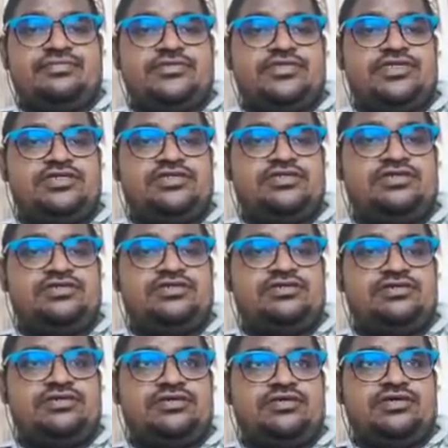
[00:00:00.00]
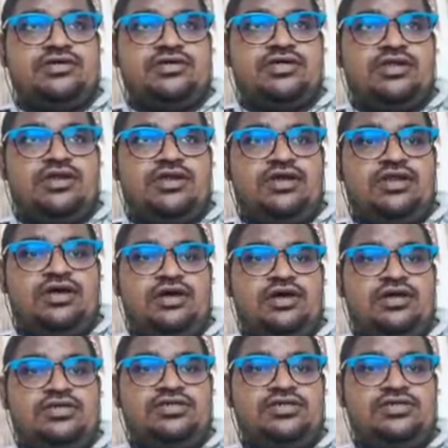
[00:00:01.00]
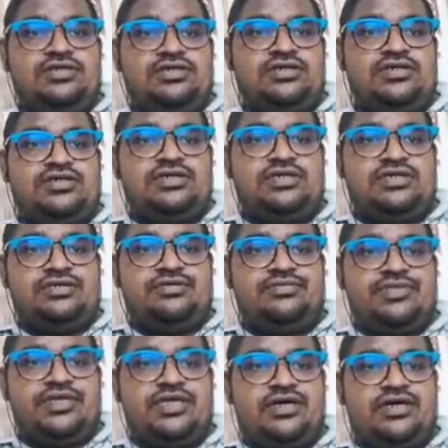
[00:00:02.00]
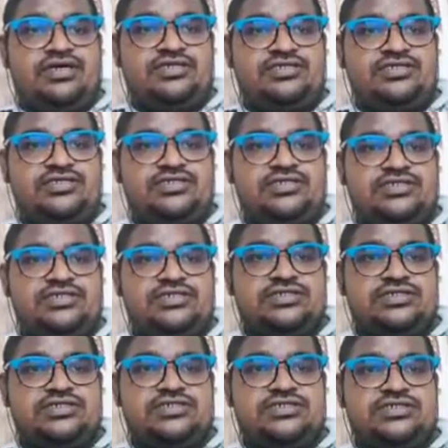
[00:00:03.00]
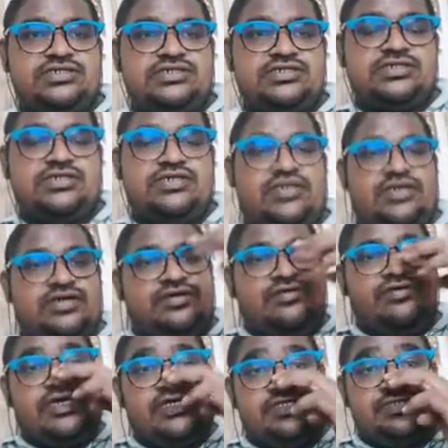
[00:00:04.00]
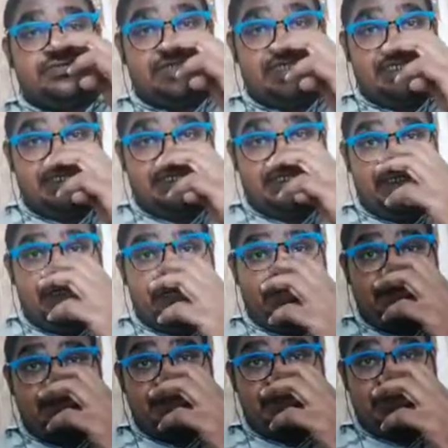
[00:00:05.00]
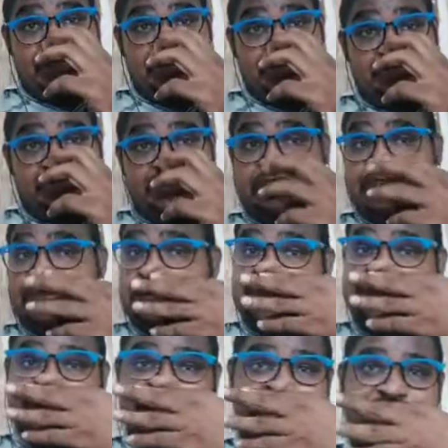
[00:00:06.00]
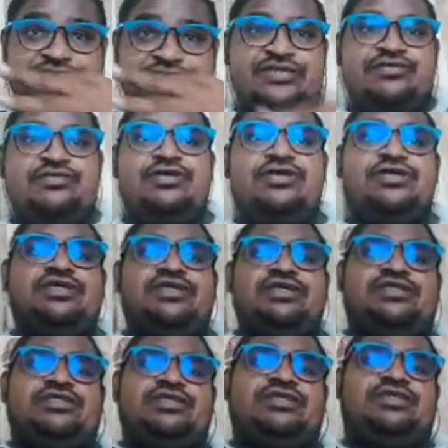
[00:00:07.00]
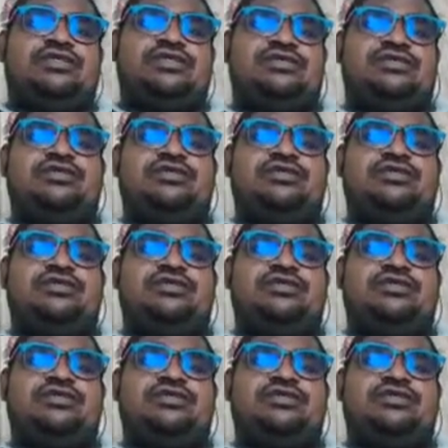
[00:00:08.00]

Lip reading: into ln d, because we assume that d1 is equal, d2 is equal, d3